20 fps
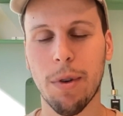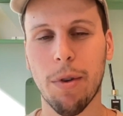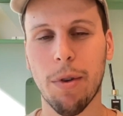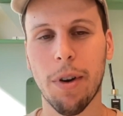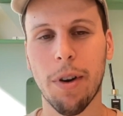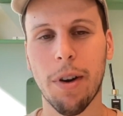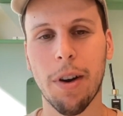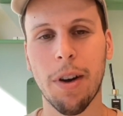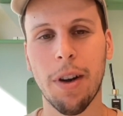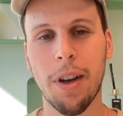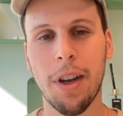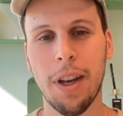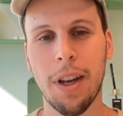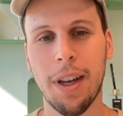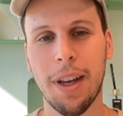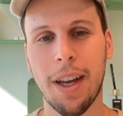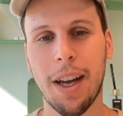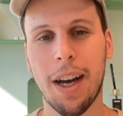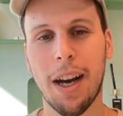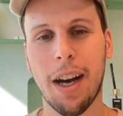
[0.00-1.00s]
we're
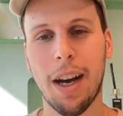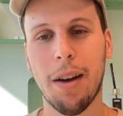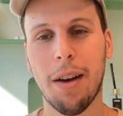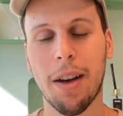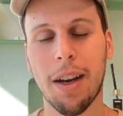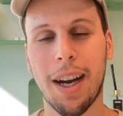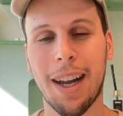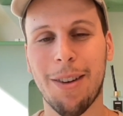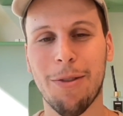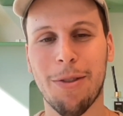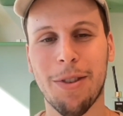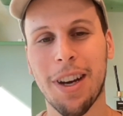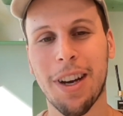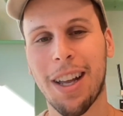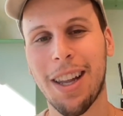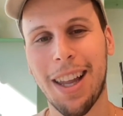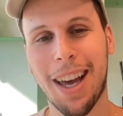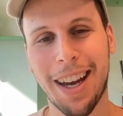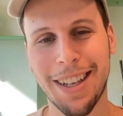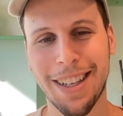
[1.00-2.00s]
kind of
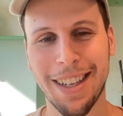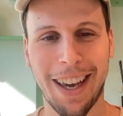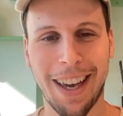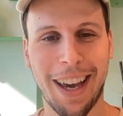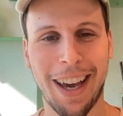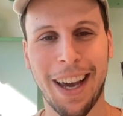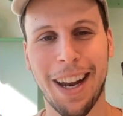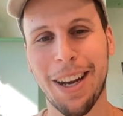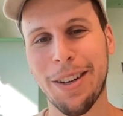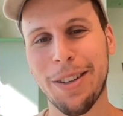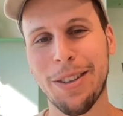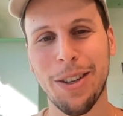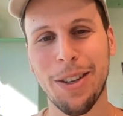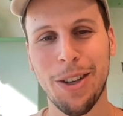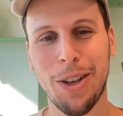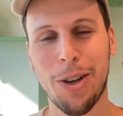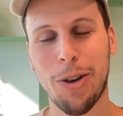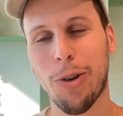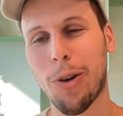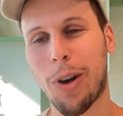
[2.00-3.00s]
collecting and
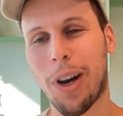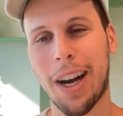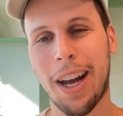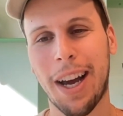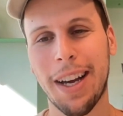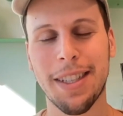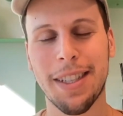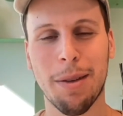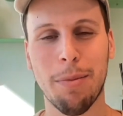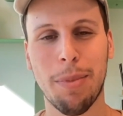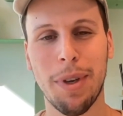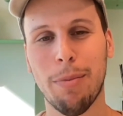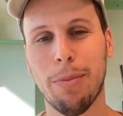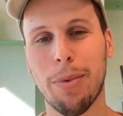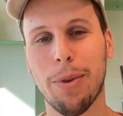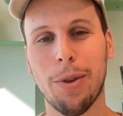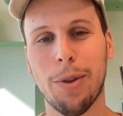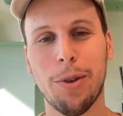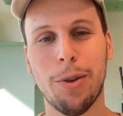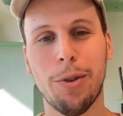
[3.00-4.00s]
organizing
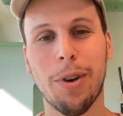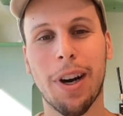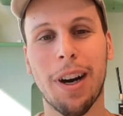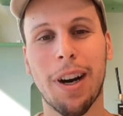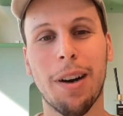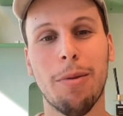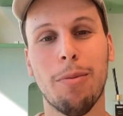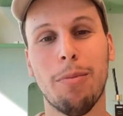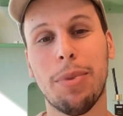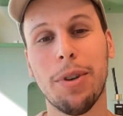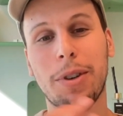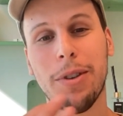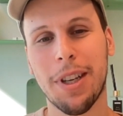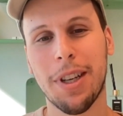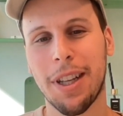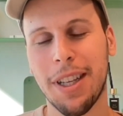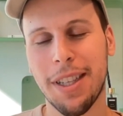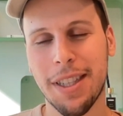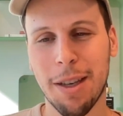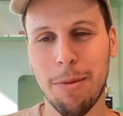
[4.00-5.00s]
people who are
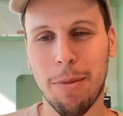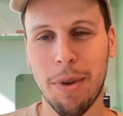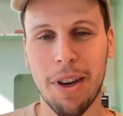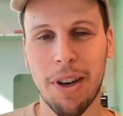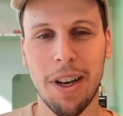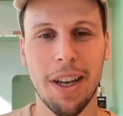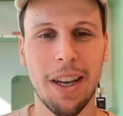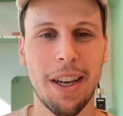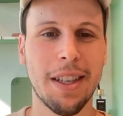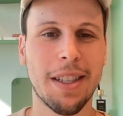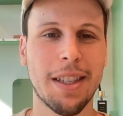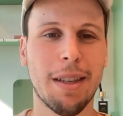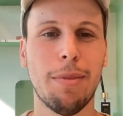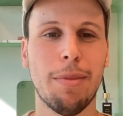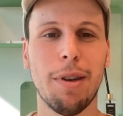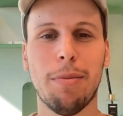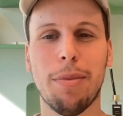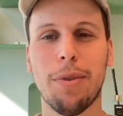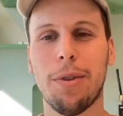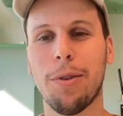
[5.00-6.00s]
building these communities, and
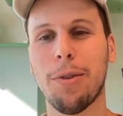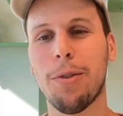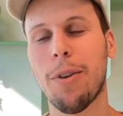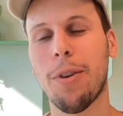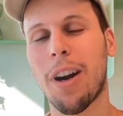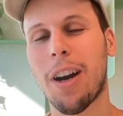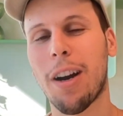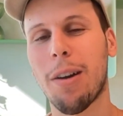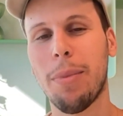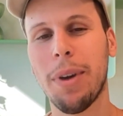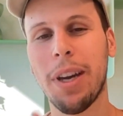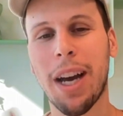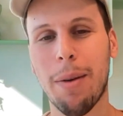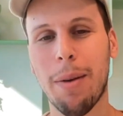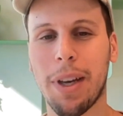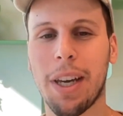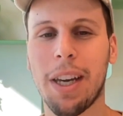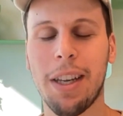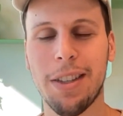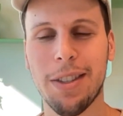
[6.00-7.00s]
people who are
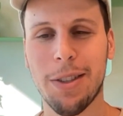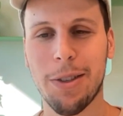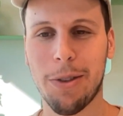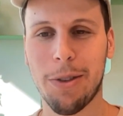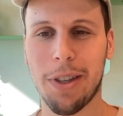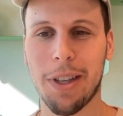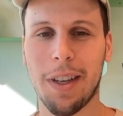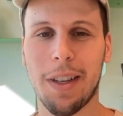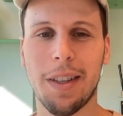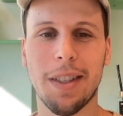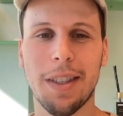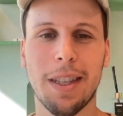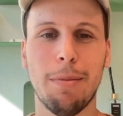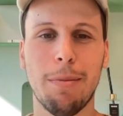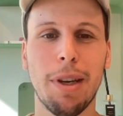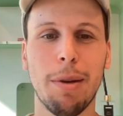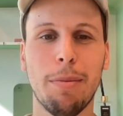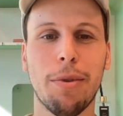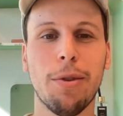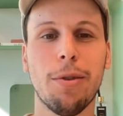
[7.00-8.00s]
becoming consultants, and
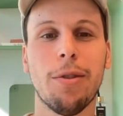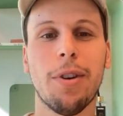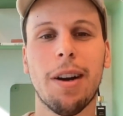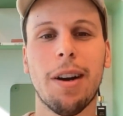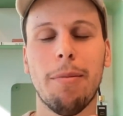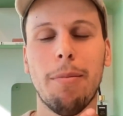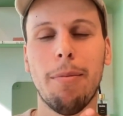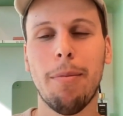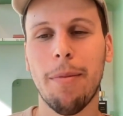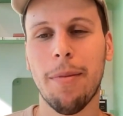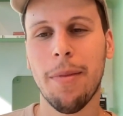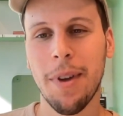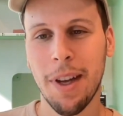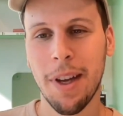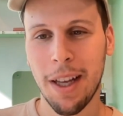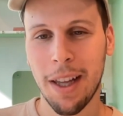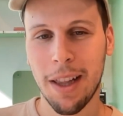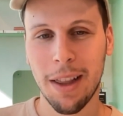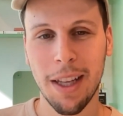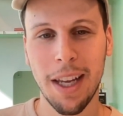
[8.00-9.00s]
people who are
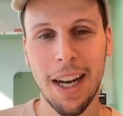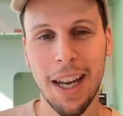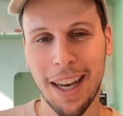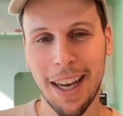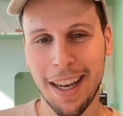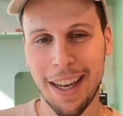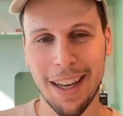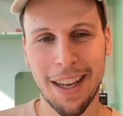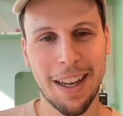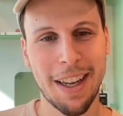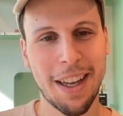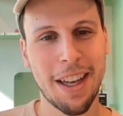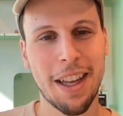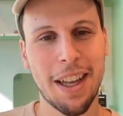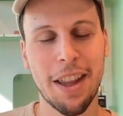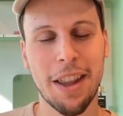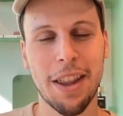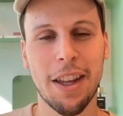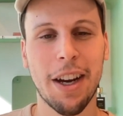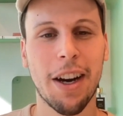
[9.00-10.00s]
leading
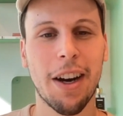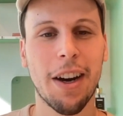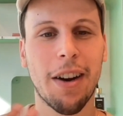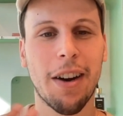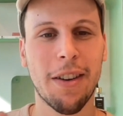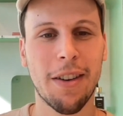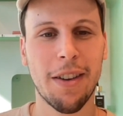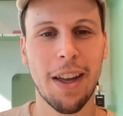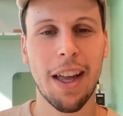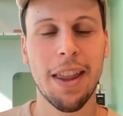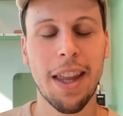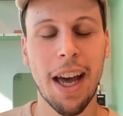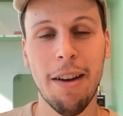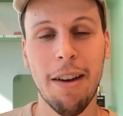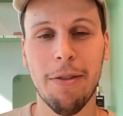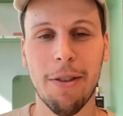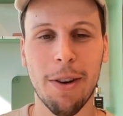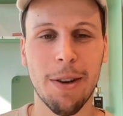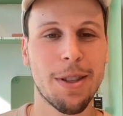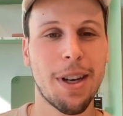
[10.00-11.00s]
the
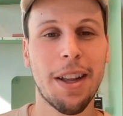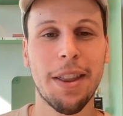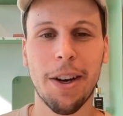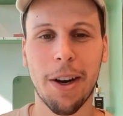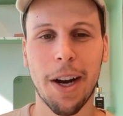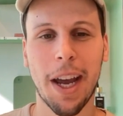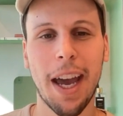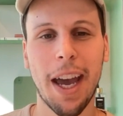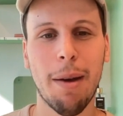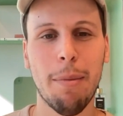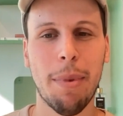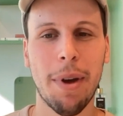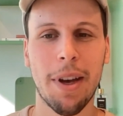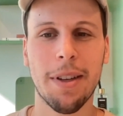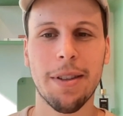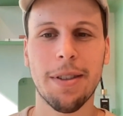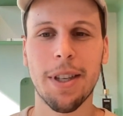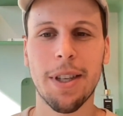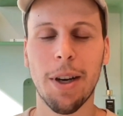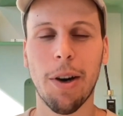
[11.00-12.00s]
efforts on their
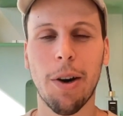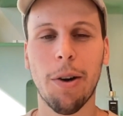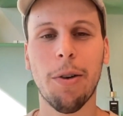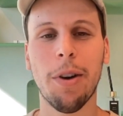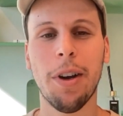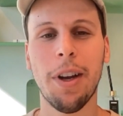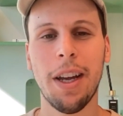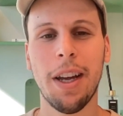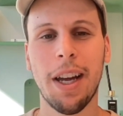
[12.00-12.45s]
campus. So